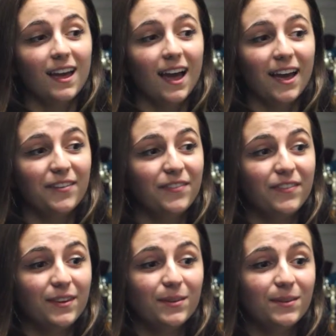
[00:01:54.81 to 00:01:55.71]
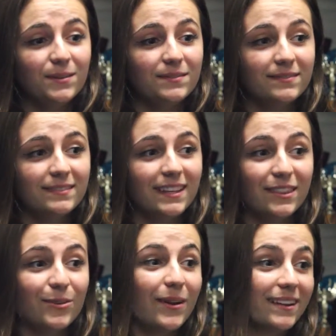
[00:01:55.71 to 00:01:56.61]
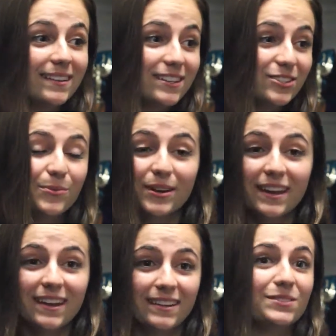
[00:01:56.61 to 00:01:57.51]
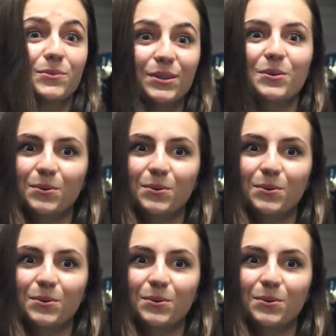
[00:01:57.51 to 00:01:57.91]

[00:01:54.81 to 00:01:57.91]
I feel that the recognition we're getting is really